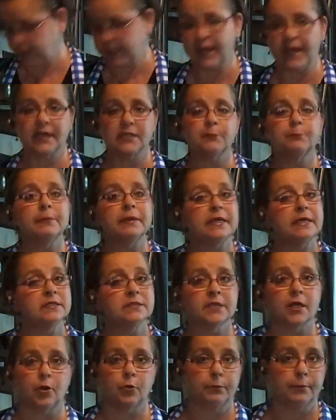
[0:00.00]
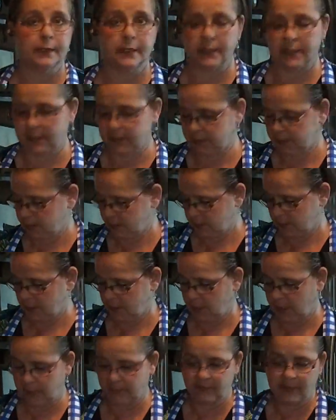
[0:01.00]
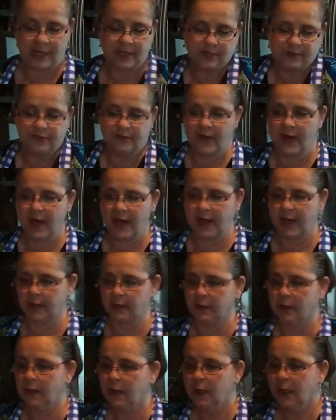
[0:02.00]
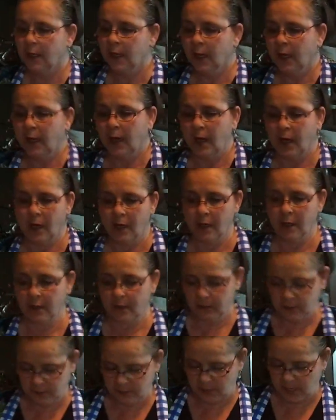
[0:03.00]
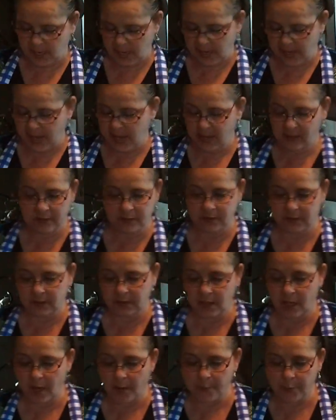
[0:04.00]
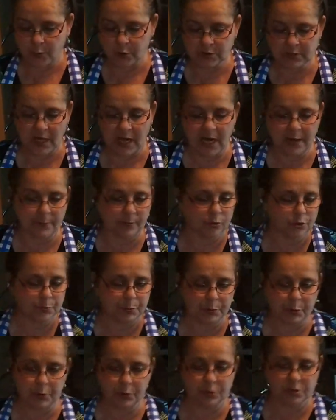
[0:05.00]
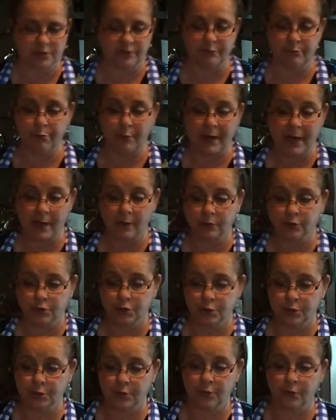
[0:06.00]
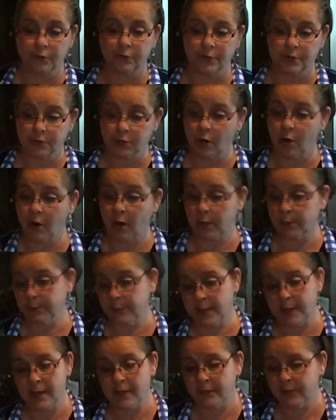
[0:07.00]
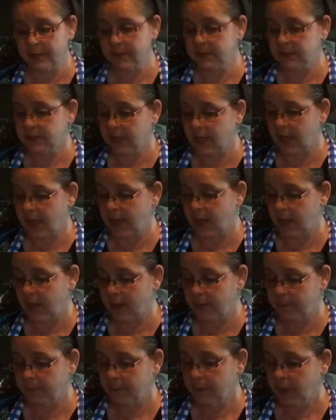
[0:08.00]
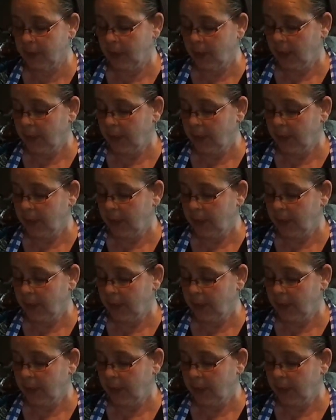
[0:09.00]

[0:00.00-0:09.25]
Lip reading: with a can of pinto beans, and that's fine. I added a couple of tablespoons of brown sugar, the dark brown this time.